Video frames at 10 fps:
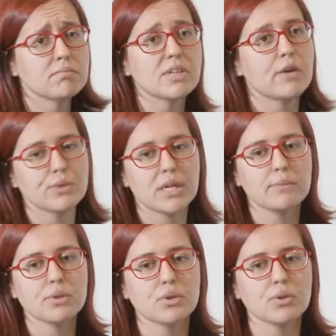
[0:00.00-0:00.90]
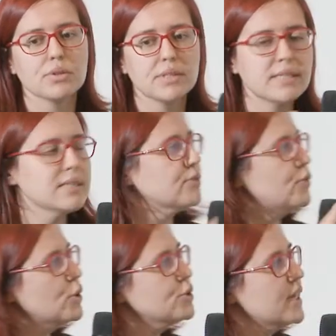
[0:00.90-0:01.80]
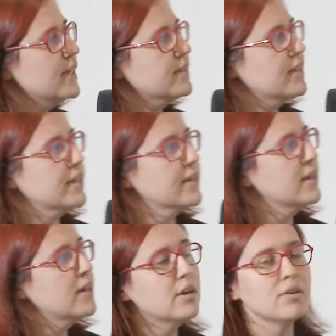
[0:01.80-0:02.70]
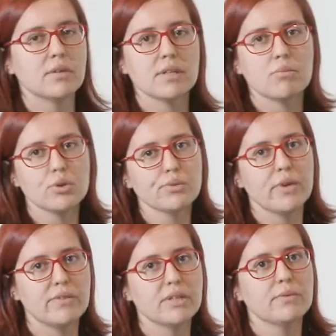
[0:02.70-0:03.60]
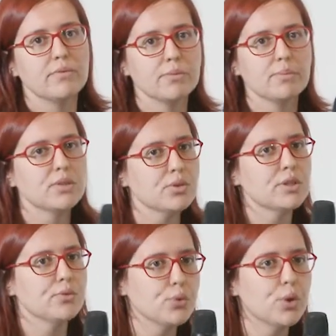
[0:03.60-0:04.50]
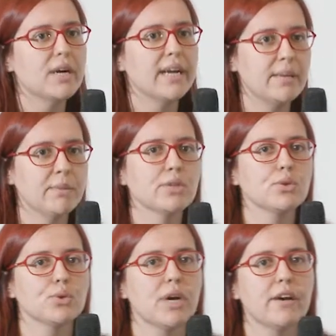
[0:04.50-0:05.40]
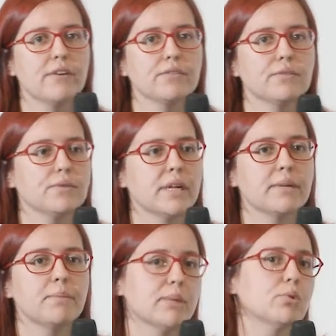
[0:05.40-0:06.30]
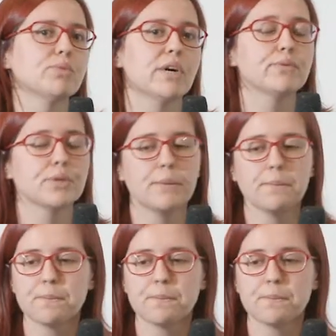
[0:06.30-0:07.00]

downtime. So this is the fourth and like the most favorite method if you are aiming to have like minimum downtime.